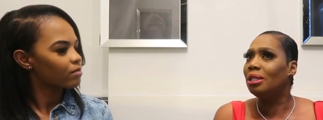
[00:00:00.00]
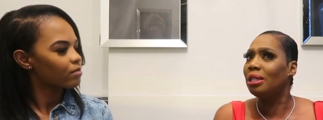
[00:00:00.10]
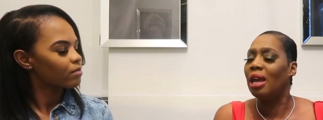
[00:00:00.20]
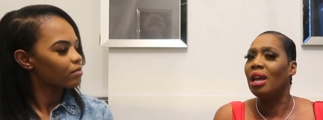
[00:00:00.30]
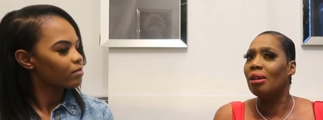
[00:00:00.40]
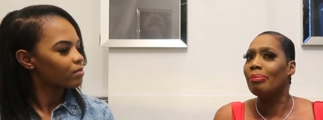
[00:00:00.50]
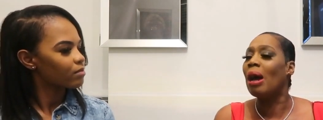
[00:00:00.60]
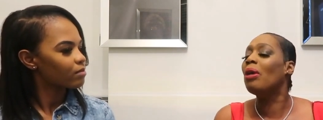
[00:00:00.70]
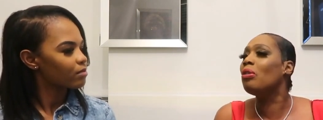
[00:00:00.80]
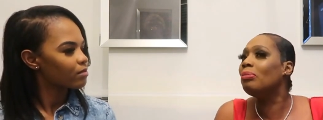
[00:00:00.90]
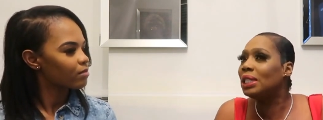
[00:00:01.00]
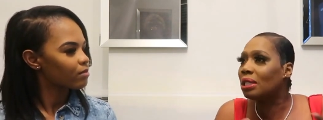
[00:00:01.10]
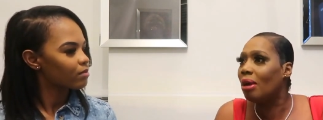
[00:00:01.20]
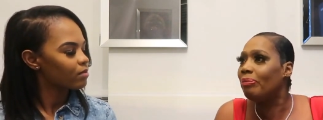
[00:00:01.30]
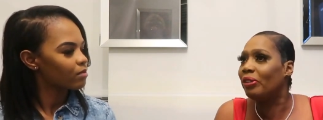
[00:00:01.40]
Speaker 1: yeah, my home is
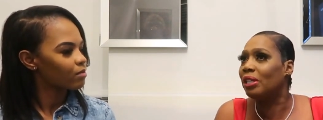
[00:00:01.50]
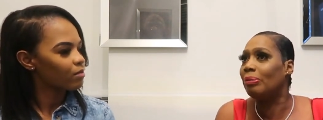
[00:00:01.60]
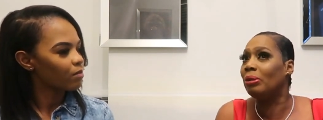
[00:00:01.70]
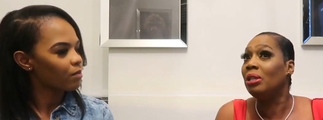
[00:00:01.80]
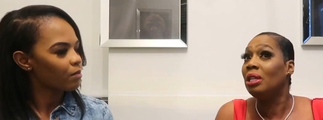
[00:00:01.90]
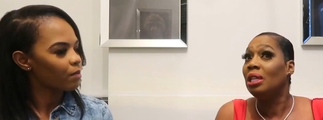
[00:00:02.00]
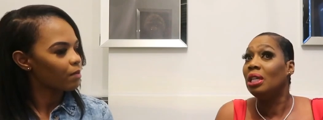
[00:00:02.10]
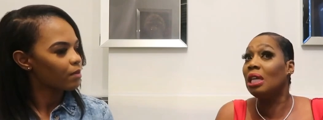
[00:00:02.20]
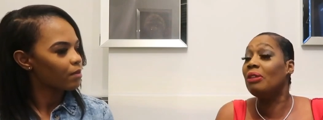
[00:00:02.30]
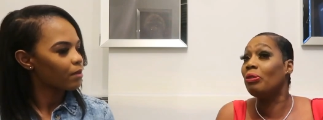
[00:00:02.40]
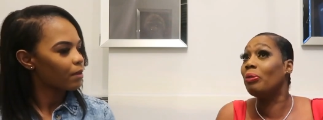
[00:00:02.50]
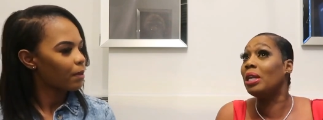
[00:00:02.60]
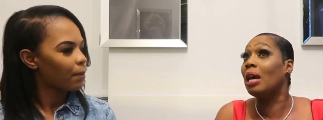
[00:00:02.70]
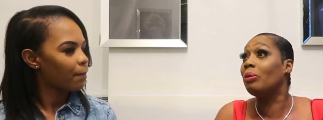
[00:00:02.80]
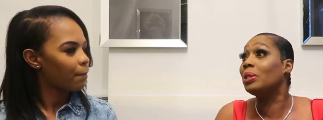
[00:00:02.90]
comfortable. Even
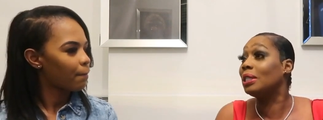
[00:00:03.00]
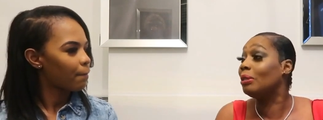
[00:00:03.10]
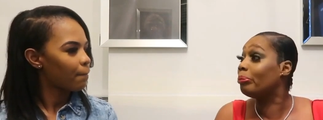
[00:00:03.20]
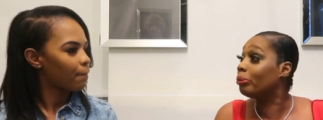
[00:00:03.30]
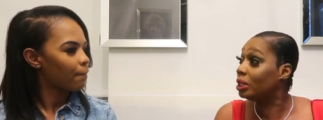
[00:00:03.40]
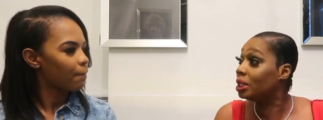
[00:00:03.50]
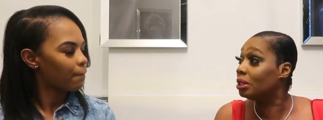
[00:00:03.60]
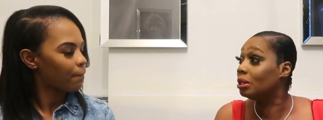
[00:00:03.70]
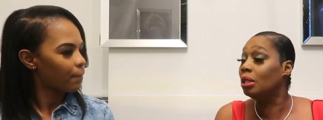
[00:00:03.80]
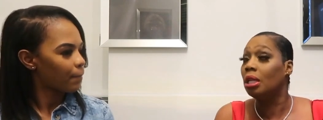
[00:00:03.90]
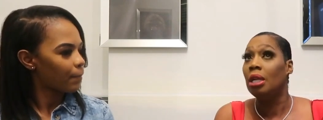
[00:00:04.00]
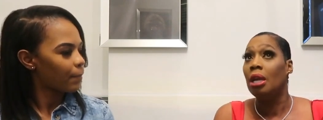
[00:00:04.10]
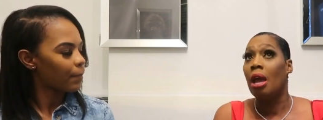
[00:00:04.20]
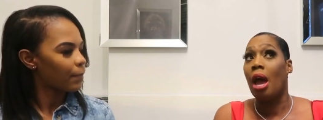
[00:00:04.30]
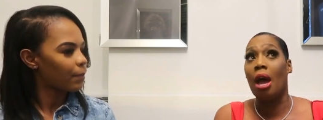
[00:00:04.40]
when I was in prison,
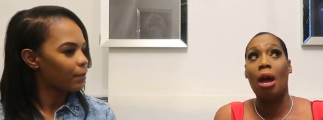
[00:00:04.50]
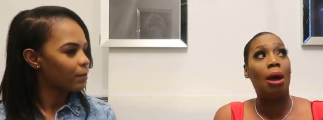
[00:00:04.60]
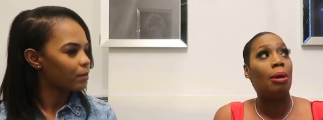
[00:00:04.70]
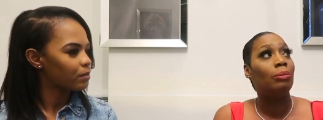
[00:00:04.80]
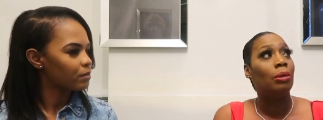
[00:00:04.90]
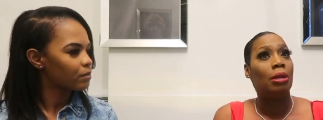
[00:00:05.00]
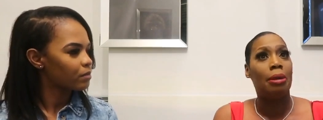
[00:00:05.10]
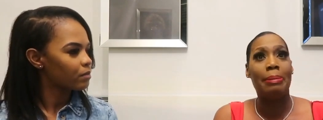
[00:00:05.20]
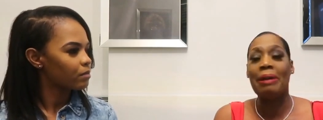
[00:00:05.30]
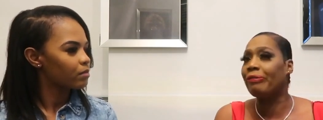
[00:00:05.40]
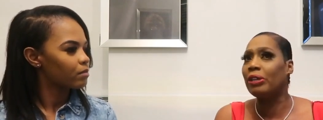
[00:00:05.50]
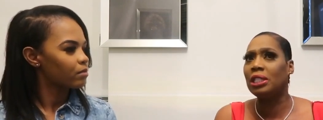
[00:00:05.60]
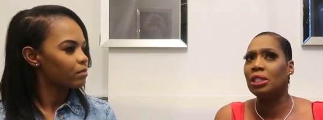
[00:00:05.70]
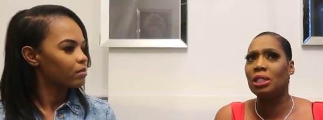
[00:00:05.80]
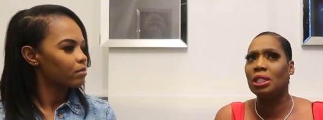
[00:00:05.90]
mm-hmm. um, my
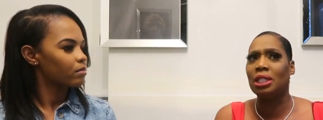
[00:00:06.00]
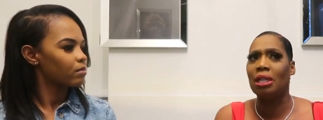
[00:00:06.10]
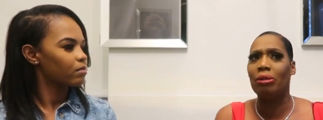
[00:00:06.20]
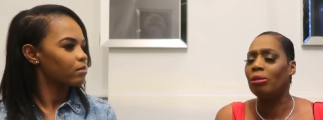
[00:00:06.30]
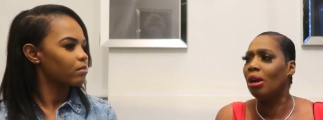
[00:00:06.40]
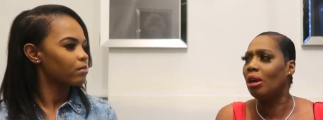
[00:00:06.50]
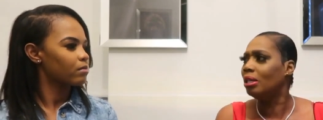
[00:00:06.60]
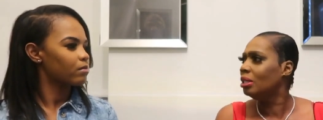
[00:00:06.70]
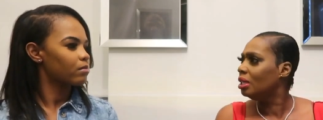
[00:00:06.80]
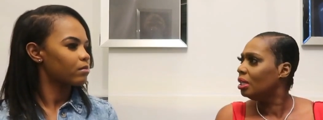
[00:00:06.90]
friends used to say, Rob,